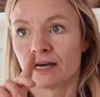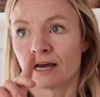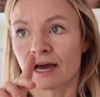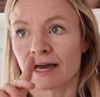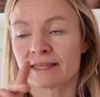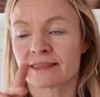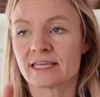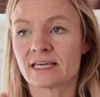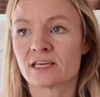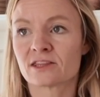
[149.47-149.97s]

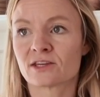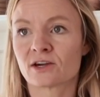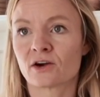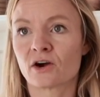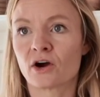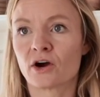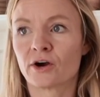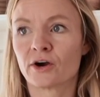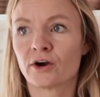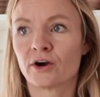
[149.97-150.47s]
I think
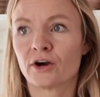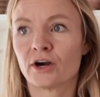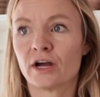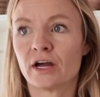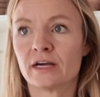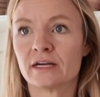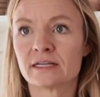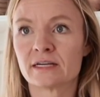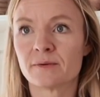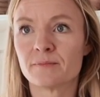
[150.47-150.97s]
there are
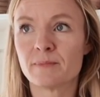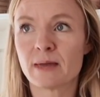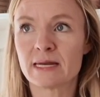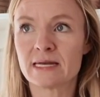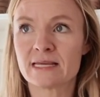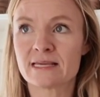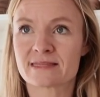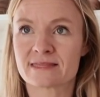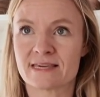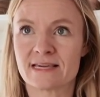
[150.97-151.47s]

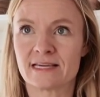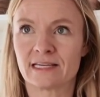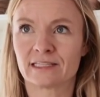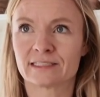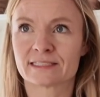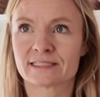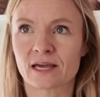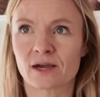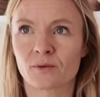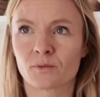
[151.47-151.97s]
many
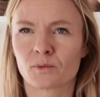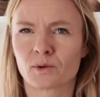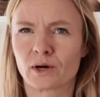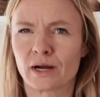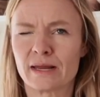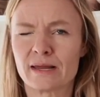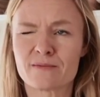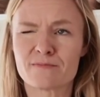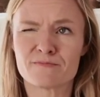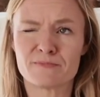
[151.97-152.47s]
things that
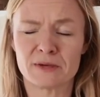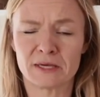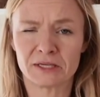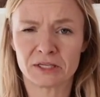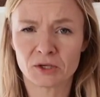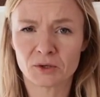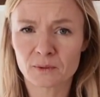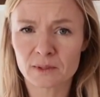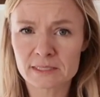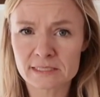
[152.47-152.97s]
were
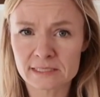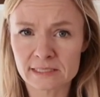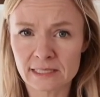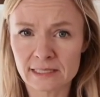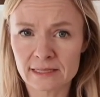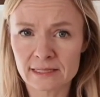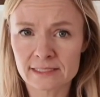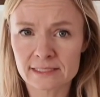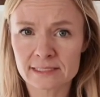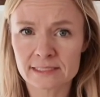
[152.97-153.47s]
ambiguous
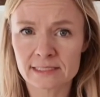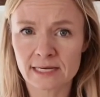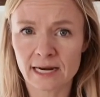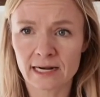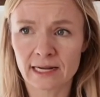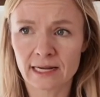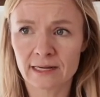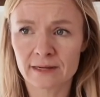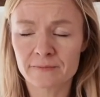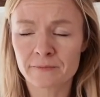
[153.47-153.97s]
in this
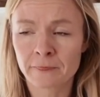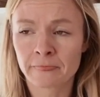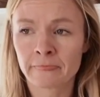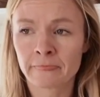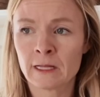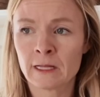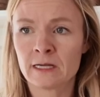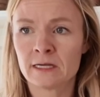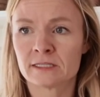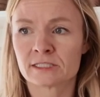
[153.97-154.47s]
study.
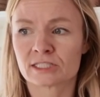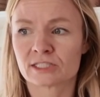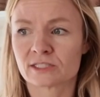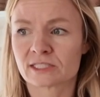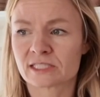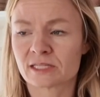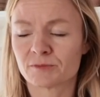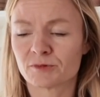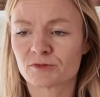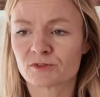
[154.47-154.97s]
So
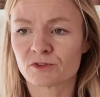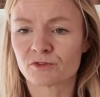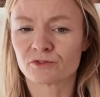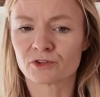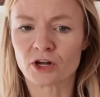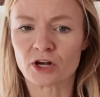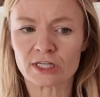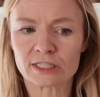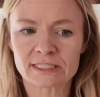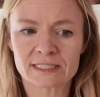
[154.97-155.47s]
some of the
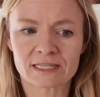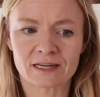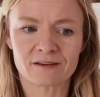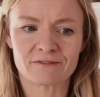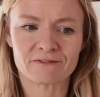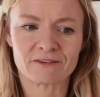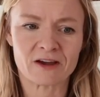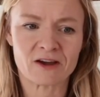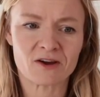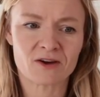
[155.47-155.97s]
flaws that I
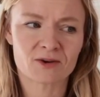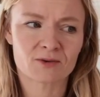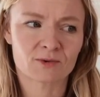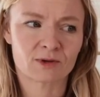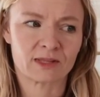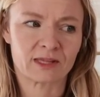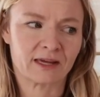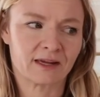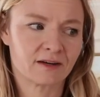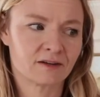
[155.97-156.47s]
found
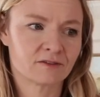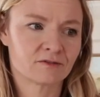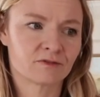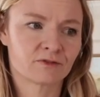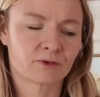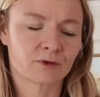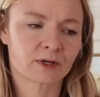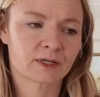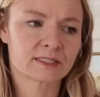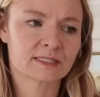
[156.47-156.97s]
were that,
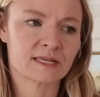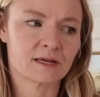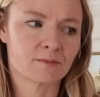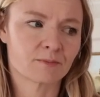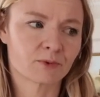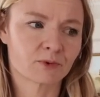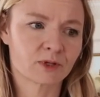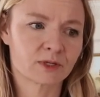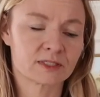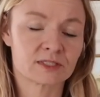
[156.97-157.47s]
for
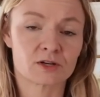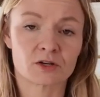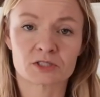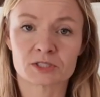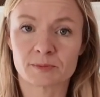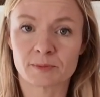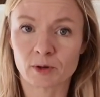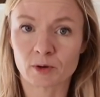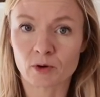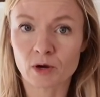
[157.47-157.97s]
example, they
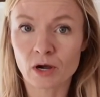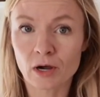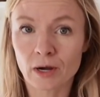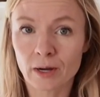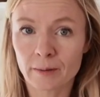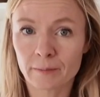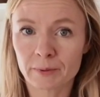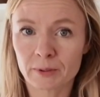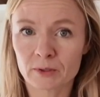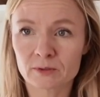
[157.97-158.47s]
talked about
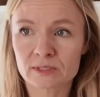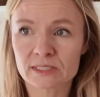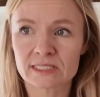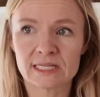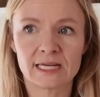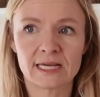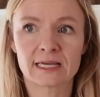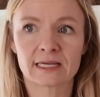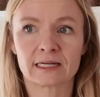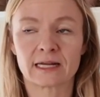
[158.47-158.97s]

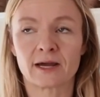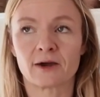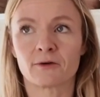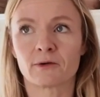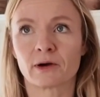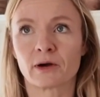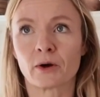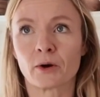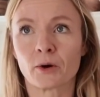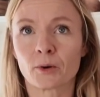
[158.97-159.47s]
composting and
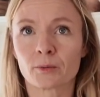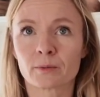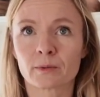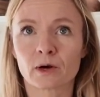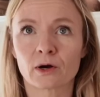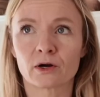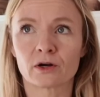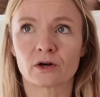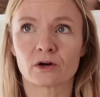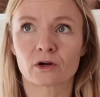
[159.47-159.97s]
how a home
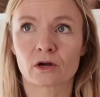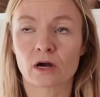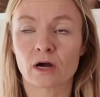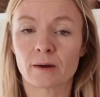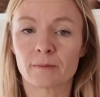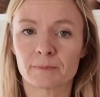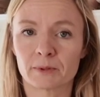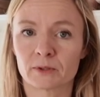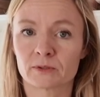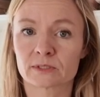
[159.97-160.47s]
gardener
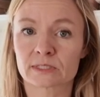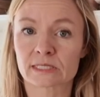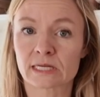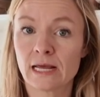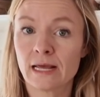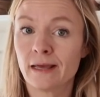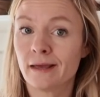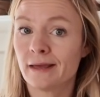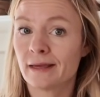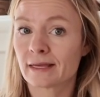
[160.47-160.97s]
compost
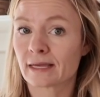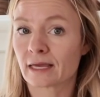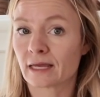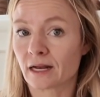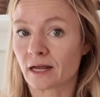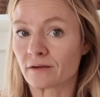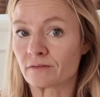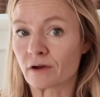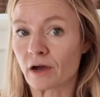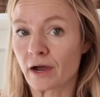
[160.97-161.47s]
can
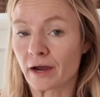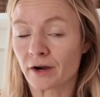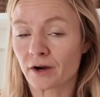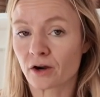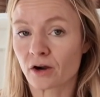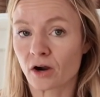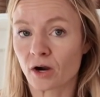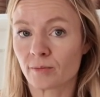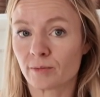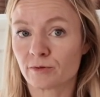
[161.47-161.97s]
have a higher
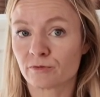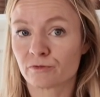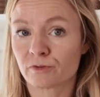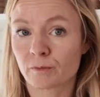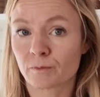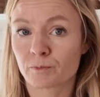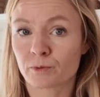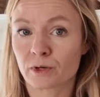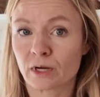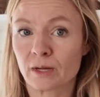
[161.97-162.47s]
carbon
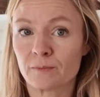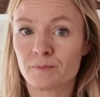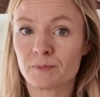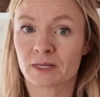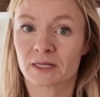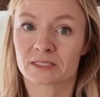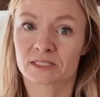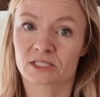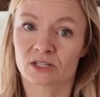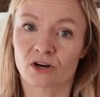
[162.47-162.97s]
footprint
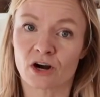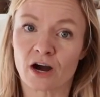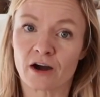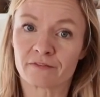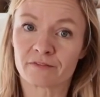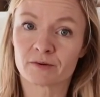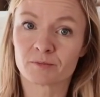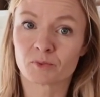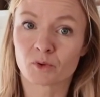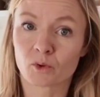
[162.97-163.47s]
because they're
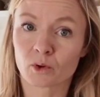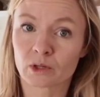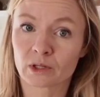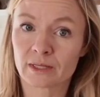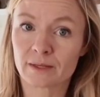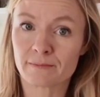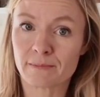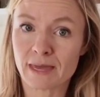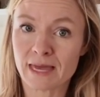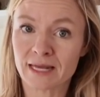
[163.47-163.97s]
often
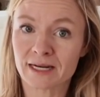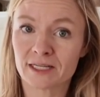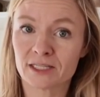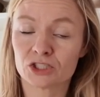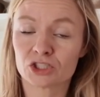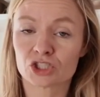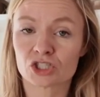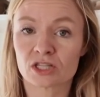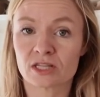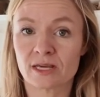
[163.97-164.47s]
poorly
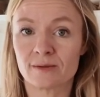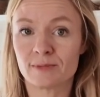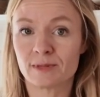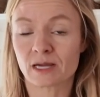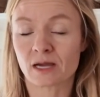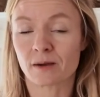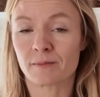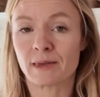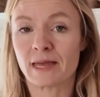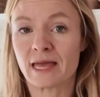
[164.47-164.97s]
managed. They
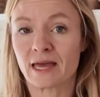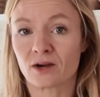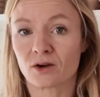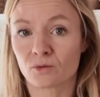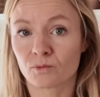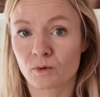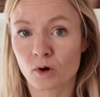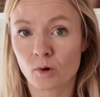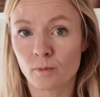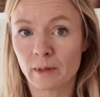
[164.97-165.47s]
become
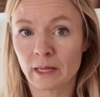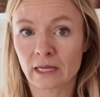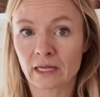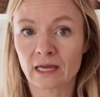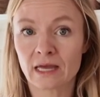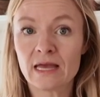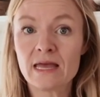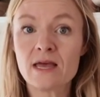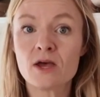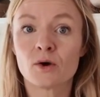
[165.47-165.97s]

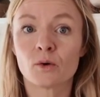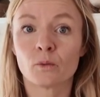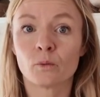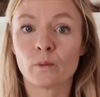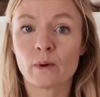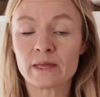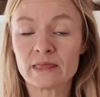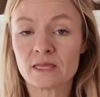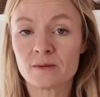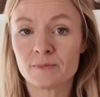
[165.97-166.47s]
anaerobic.
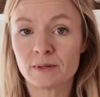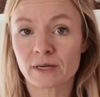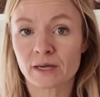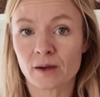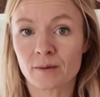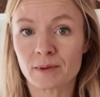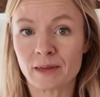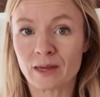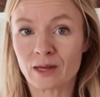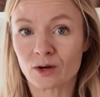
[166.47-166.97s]
When they
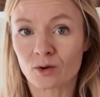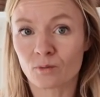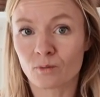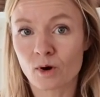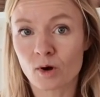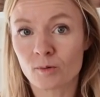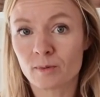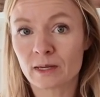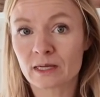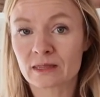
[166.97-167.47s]
become
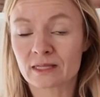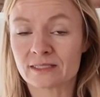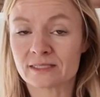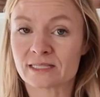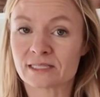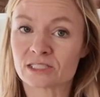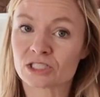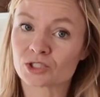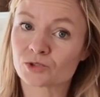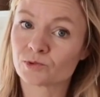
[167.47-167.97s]
anaerobic, they
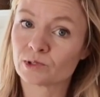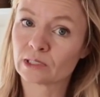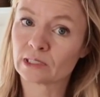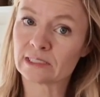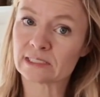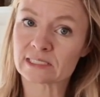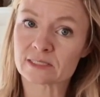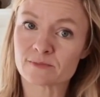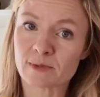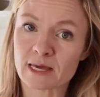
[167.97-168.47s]
tend to
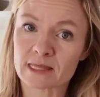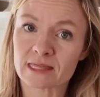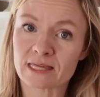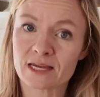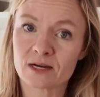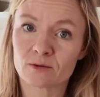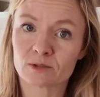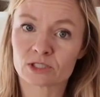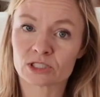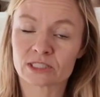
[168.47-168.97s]
release
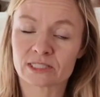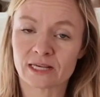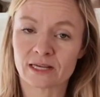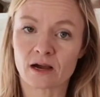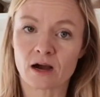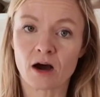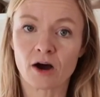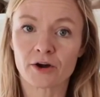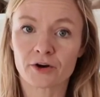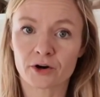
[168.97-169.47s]
methane, which is a
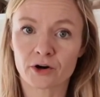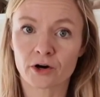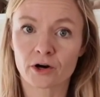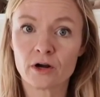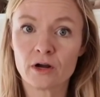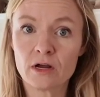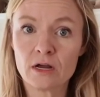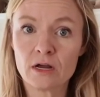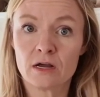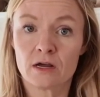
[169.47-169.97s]
hotter
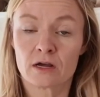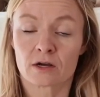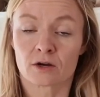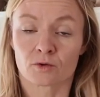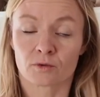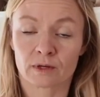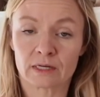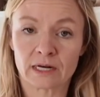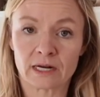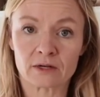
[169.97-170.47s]

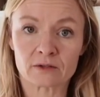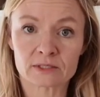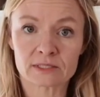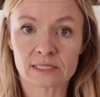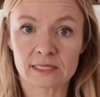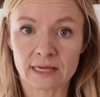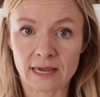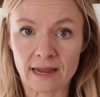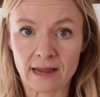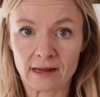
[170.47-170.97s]

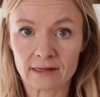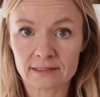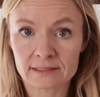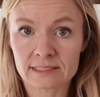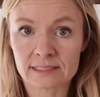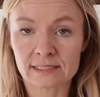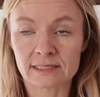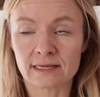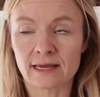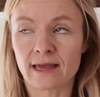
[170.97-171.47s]
greenhouse
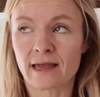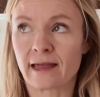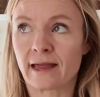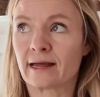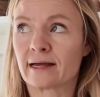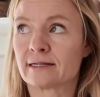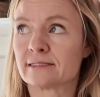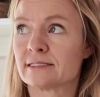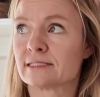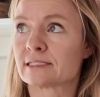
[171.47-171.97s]
gas,
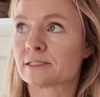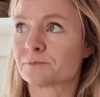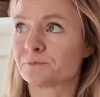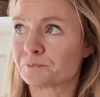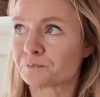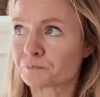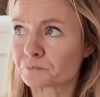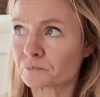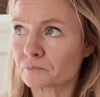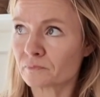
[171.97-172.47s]
and
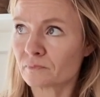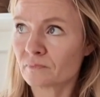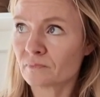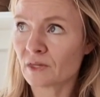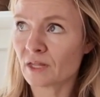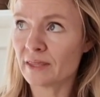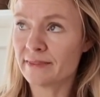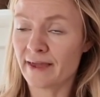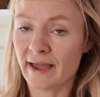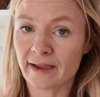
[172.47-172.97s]

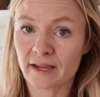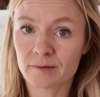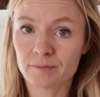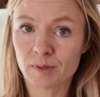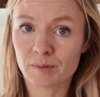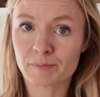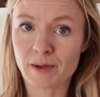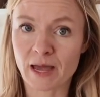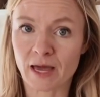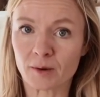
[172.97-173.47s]
that can
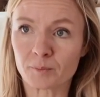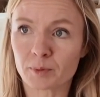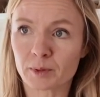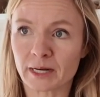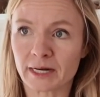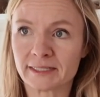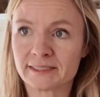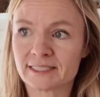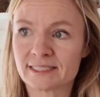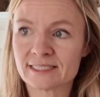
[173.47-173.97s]
be bad. But
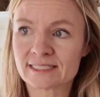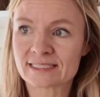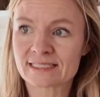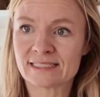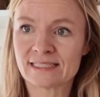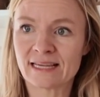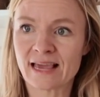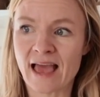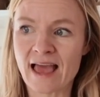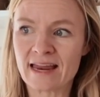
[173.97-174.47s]
I didn't
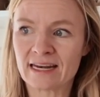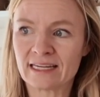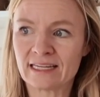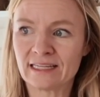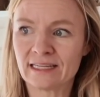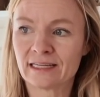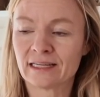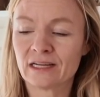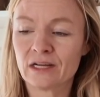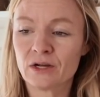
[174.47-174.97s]
see
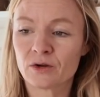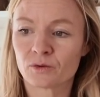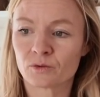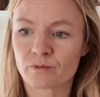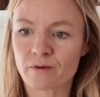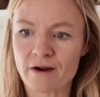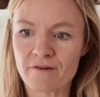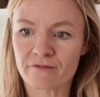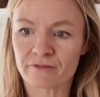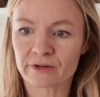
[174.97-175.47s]
any
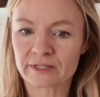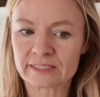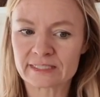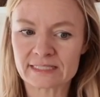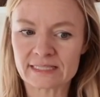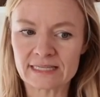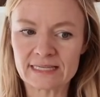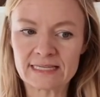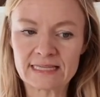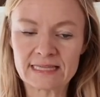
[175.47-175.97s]

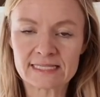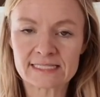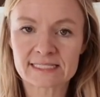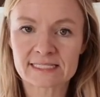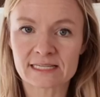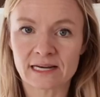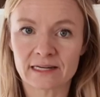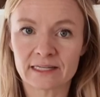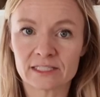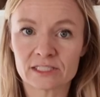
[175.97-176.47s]
reference in the
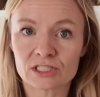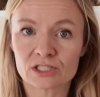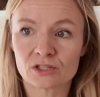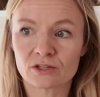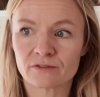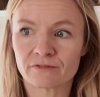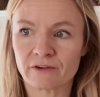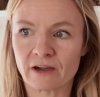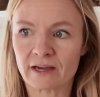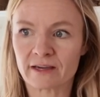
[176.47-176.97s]
study to
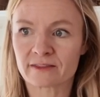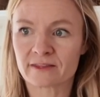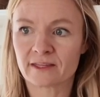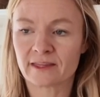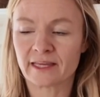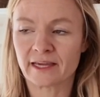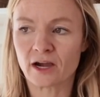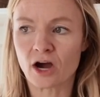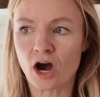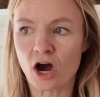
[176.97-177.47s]
the fact that
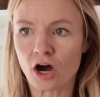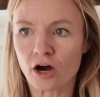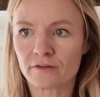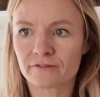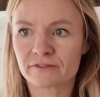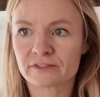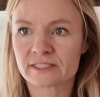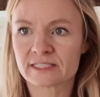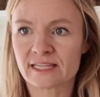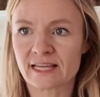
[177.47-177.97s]
they
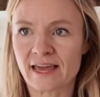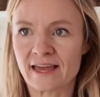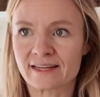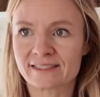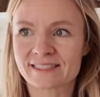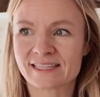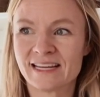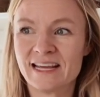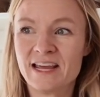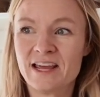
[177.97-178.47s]

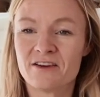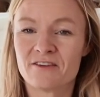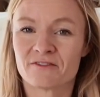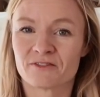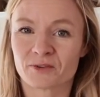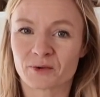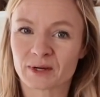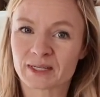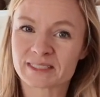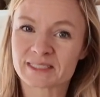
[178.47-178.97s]
offset,
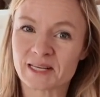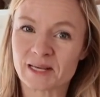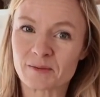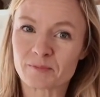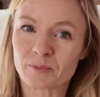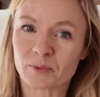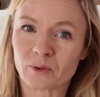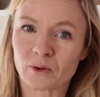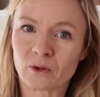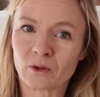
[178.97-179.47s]
for
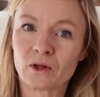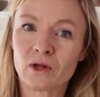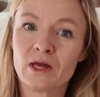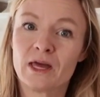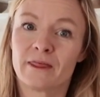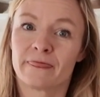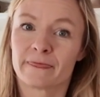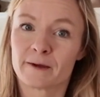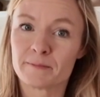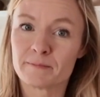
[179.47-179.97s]
example,
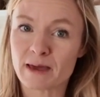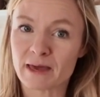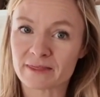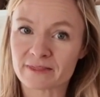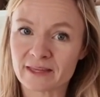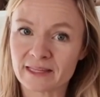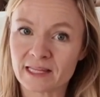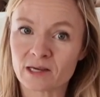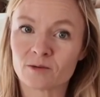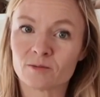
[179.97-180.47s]
the
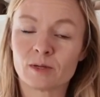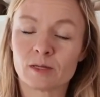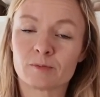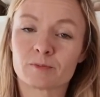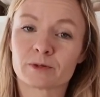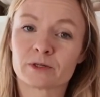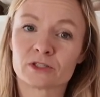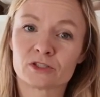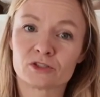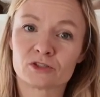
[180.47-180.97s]
methane that would be
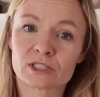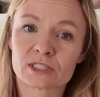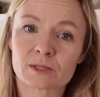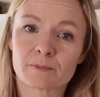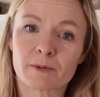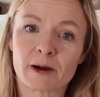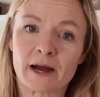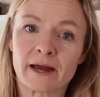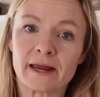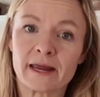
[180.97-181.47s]

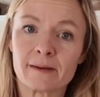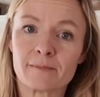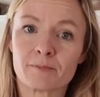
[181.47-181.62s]
produced by a